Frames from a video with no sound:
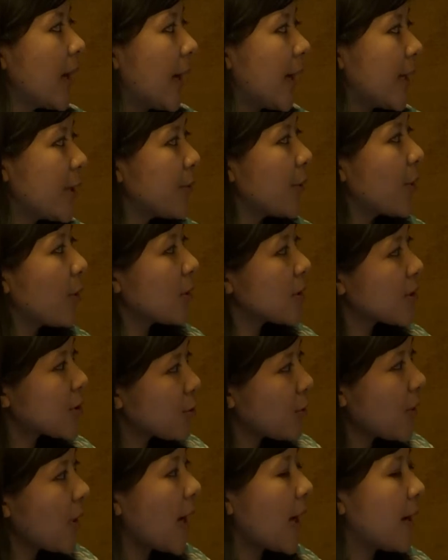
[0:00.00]
And we
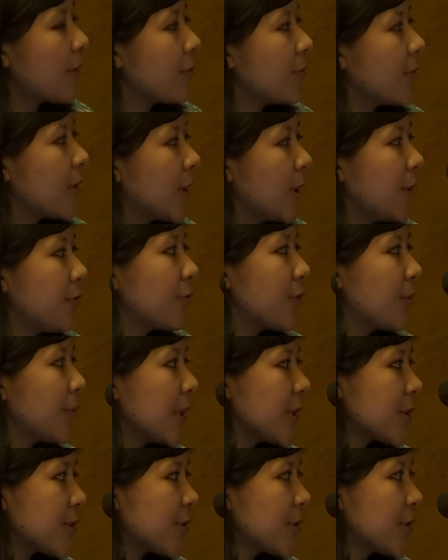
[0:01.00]
also have
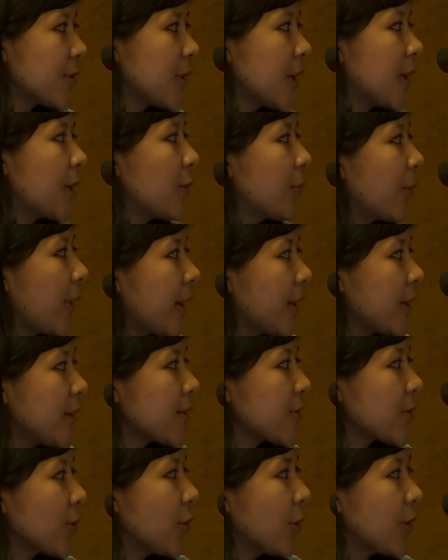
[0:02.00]
information and
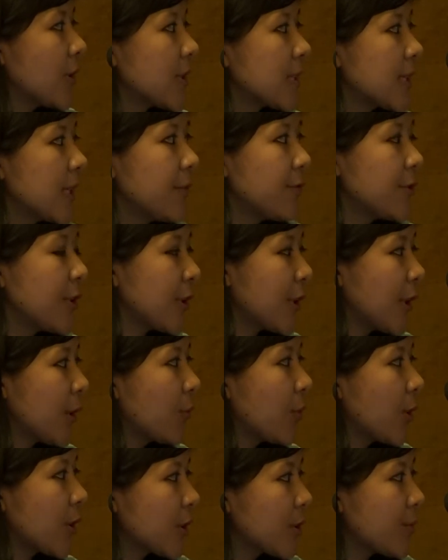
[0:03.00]
awareness on safe
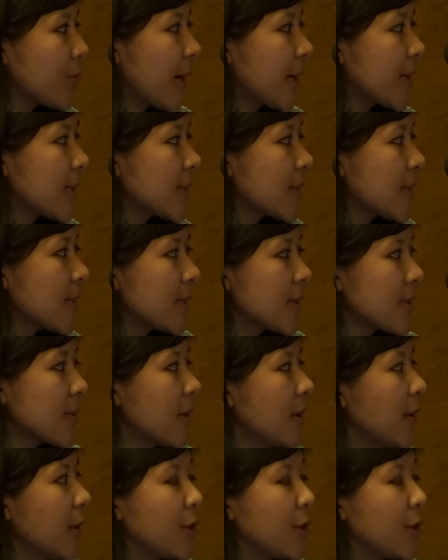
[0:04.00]
drinking water practices,